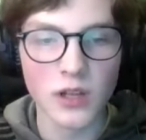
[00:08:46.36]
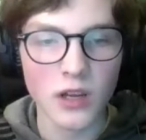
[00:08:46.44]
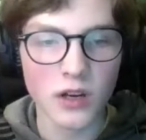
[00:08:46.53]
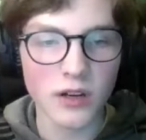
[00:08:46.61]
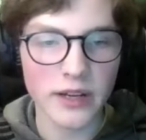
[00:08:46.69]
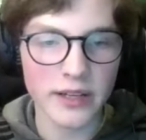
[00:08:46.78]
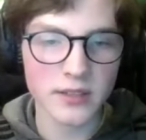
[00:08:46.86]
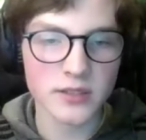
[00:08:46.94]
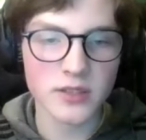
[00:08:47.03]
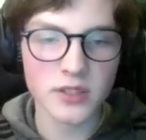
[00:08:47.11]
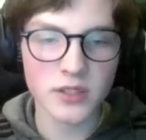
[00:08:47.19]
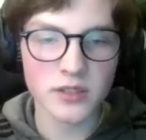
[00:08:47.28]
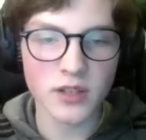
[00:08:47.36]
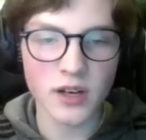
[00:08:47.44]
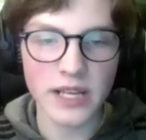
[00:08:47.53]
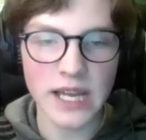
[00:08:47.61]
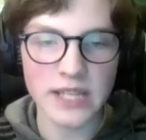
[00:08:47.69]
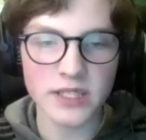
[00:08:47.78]
All right,
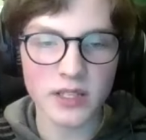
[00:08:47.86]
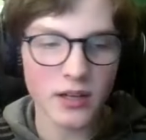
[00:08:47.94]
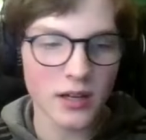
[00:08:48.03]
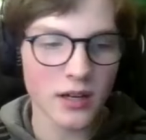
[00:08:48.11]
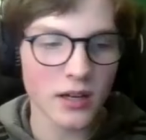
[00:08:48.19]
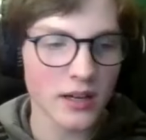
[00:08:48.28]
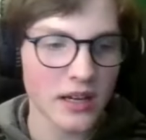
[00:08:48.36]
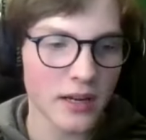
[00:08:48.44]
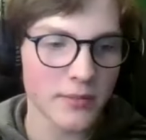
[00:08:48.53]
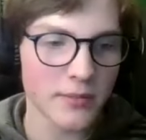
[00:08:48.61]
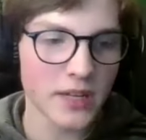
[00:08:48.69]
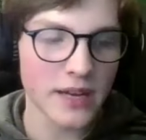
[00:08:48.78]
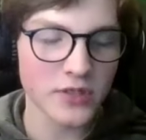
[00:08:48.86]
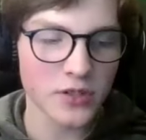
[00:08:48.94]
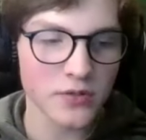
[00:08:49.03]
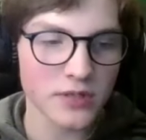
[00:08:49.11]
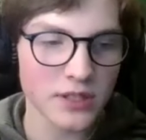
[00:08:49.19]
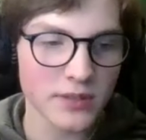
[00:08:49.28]
sorry guys. I'm gonna have to go
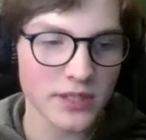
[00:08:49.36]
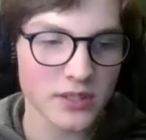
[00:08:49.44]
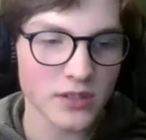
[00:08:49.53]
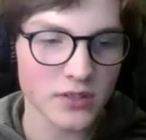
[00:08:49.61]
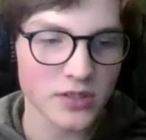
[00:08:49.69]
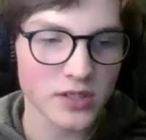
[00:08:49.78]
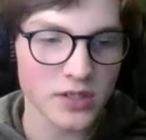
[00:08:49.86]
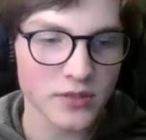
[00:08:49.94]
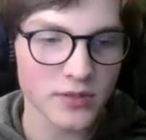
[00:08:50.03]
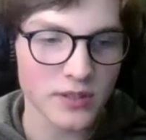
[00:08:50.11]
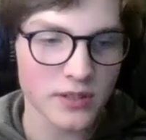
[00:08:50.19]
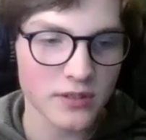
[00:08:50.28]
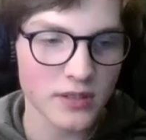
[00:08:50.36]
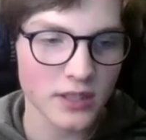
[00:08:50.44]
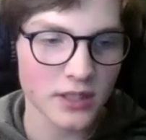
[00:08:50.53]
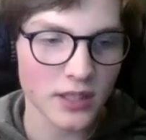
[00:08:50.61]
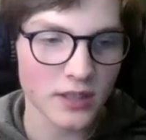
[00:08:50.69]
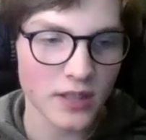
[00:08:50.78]
deal with this. I'll see you in
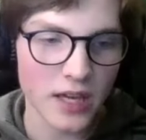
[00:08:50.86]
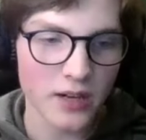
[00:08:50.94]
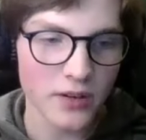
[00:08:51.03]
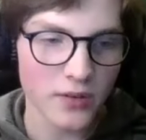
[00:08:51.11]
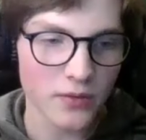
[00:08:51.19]
like, I don't know.